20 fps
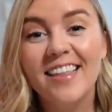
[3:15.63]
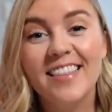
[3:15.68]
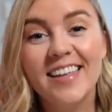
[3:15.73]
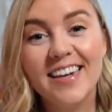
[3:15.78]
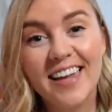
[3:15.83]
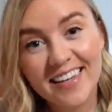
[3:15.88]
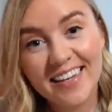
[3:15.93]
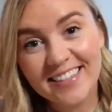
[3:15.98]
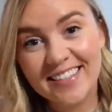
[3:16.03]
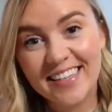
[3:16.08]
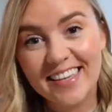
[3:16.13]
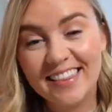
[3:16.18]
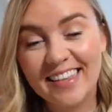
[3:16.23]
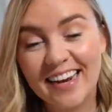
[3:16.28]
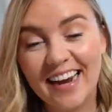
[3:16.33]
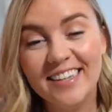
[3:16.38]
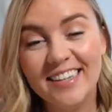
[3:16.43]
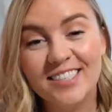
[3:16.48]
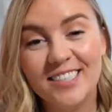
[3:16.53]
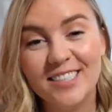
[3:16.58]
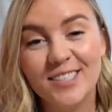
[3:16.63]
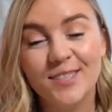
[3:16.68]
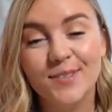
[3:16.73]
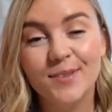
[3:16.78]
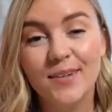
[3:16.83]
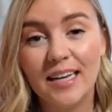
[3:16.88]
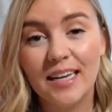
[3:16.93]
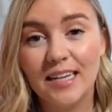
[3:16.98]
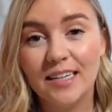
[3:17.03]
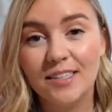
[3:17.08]
The next thing that I
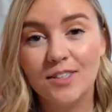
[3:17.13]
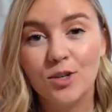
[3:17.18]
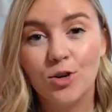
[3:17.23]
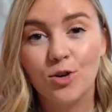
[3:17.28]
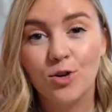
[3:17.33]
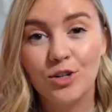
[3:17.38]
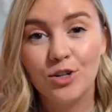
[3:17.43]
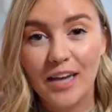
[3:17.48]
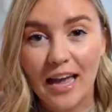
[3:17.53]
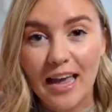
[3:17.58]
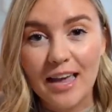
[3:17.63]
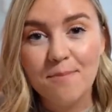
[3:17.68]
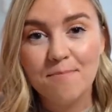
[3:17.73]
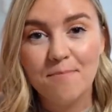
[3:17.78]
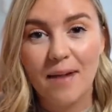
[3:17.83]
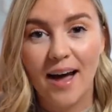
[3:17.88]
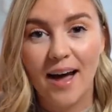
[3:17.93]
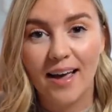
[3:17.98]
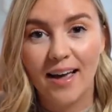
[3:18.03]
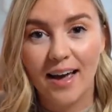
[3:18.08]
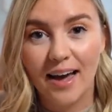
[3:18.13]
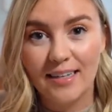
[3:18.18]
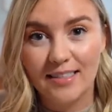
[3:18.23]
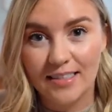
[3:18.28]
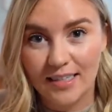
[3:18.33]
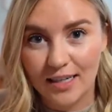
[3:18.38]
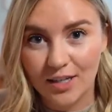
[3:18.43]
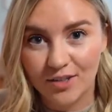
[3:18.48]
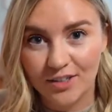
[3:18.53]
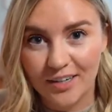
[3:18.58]
do is create my
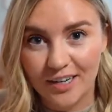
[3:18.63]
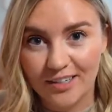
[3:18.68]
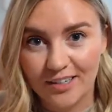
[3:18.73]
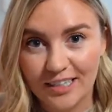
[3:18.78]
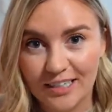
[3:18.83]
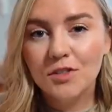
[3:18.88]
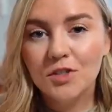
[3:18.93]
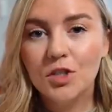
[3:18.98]
itinerary.